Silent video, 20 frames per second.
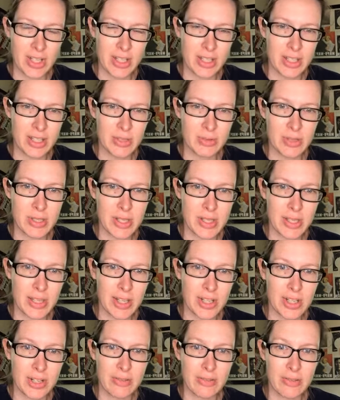This was a
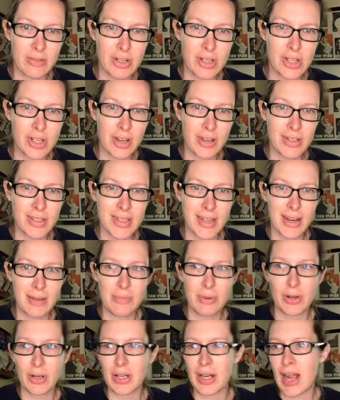collection of 3 shawls that I
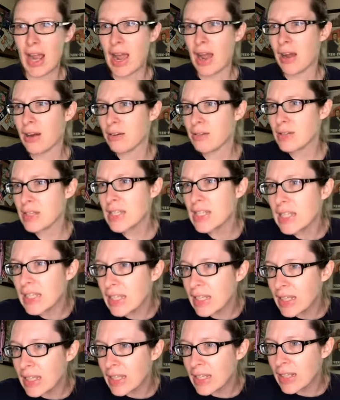put out
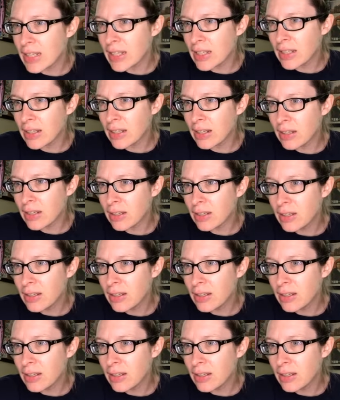in